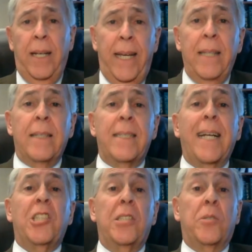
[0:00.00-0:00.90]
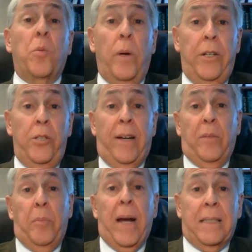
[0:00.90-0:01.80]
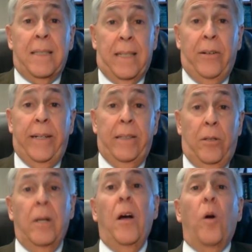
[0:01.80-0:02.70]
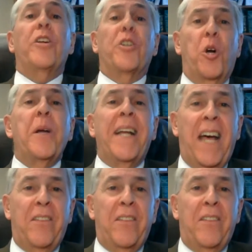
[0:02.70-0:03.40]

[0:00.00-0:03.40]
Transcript: in the sections where you have a practice area, or you're going to